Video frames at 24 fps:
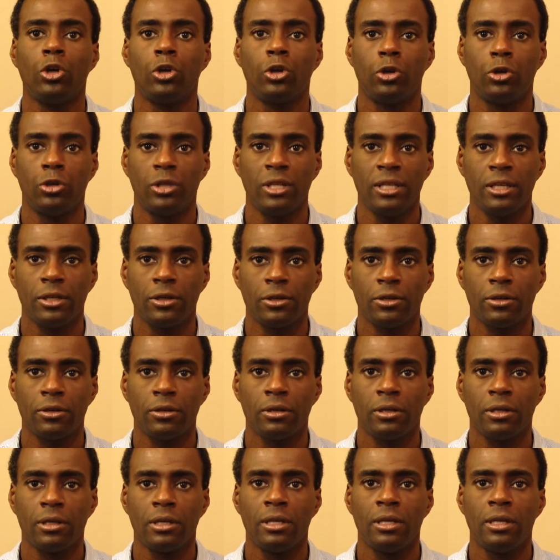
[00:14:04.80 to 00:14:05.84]
could incur
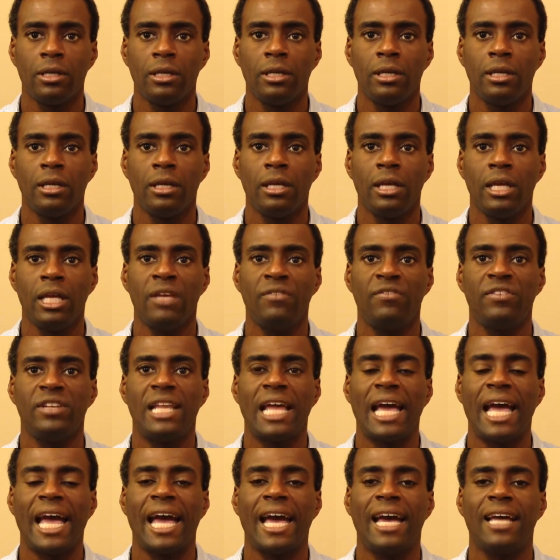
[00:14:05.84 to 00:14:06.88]
if it
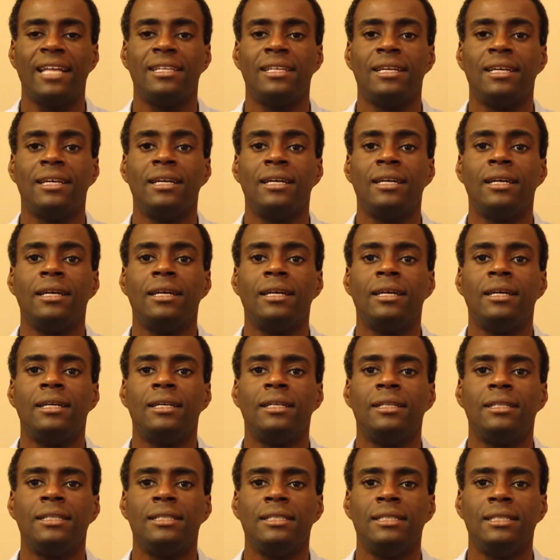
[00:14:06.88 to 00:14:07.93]
had
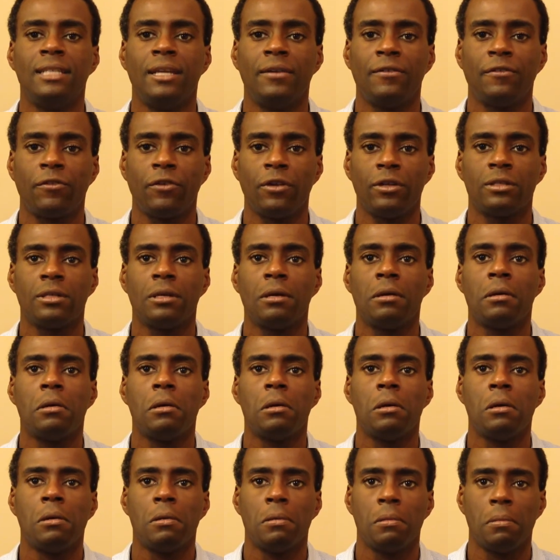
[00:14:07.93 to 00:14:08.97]
different
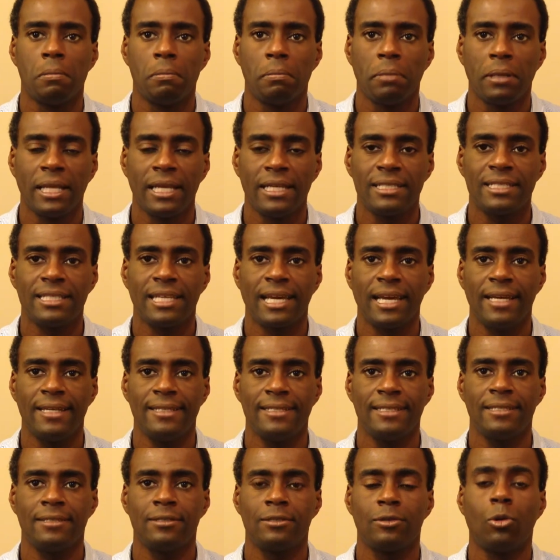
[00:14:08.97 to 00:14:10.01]
plant
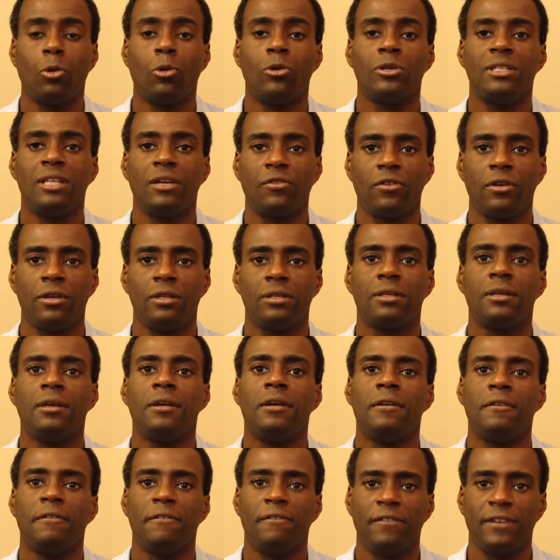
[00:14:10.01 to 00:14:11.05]
sizes or different
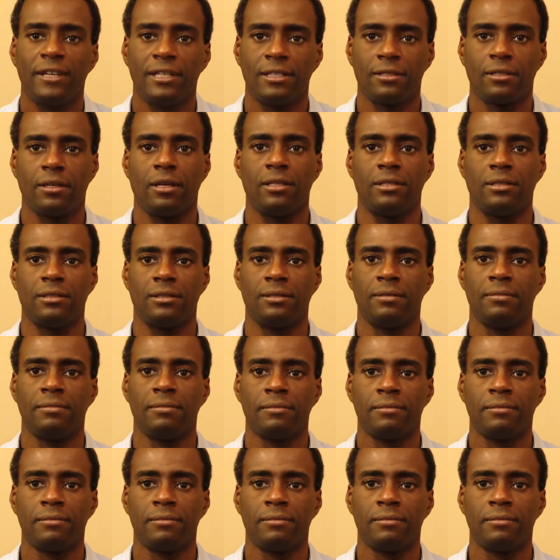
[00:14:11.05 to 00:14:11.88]
fixed costs.